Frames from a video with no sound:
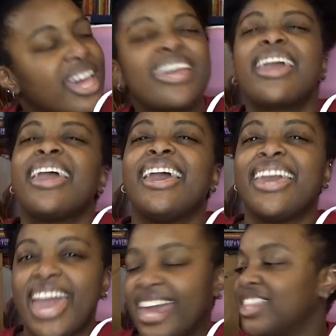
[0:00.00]

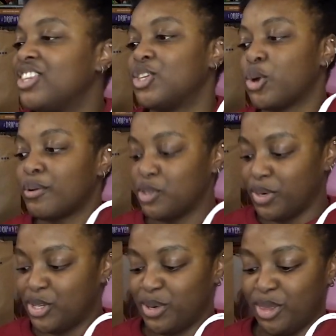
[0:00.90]
Yeah. And then the tour was
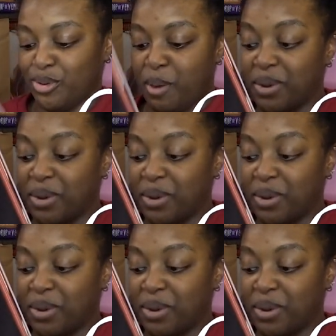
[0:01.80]
2023.